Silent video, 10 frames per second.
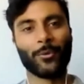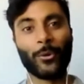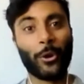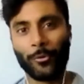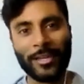
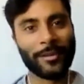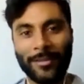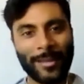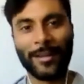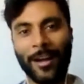we don't need
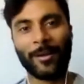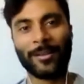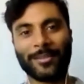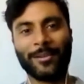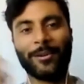any
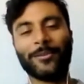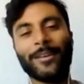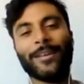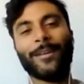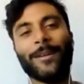comments. You know,
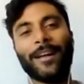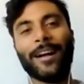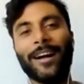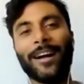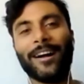
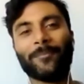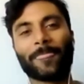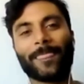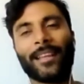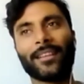and
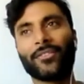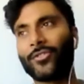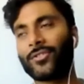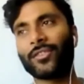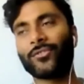he's
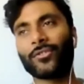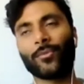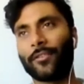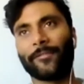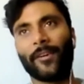just a
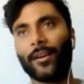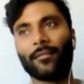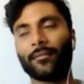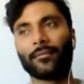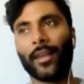really
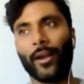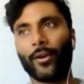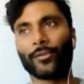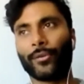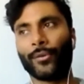fun
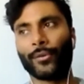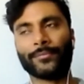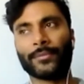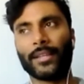character.